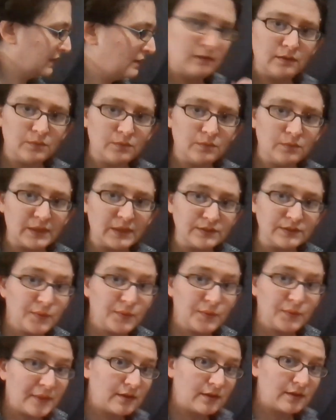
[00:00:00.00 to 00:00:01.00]
All right, so
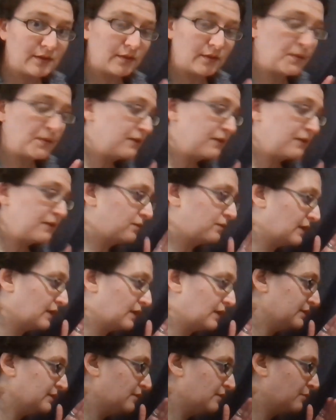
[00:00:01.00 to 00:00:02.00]
we made it all the way
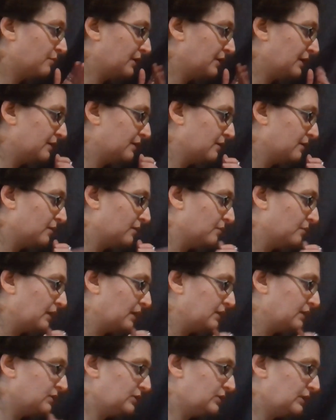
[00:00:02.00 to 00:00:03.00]
across, but
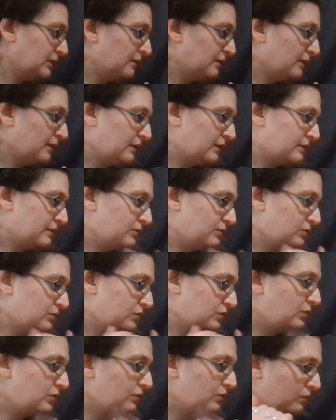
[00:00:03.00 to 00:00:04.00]
my chair is
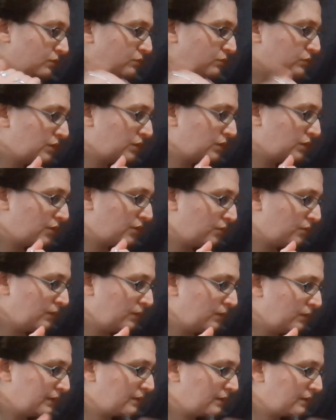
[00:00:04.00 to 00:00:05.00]
too
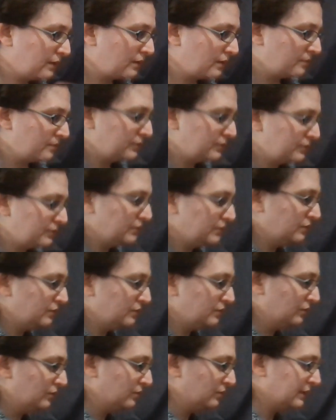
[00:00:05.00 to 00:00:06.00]
low
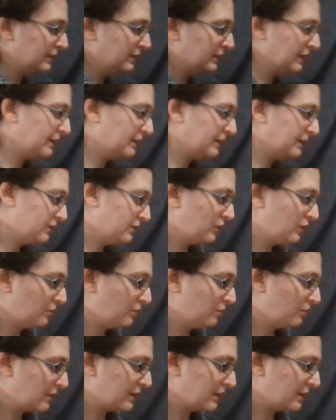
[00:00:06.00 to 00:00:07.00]
to get into
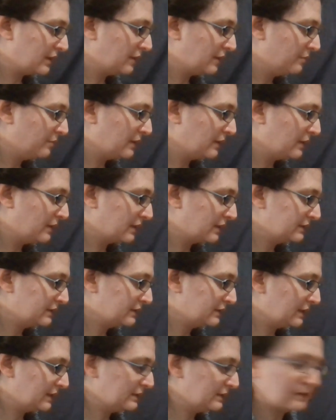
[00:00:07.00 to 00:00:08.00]
my box
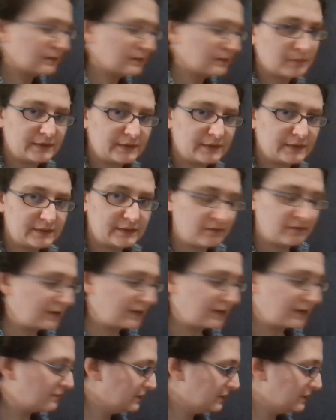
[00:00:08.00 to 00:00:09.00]
and dump itself
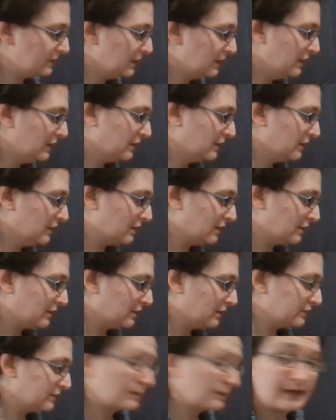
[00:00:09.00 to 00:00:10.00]

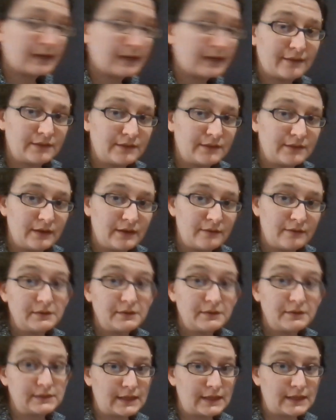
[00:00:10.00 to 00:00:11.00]
out. So we're gonna have to
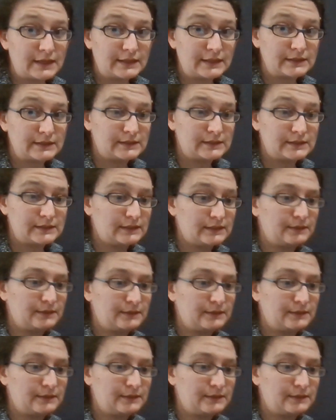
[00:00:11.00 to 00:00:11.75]
fix that next.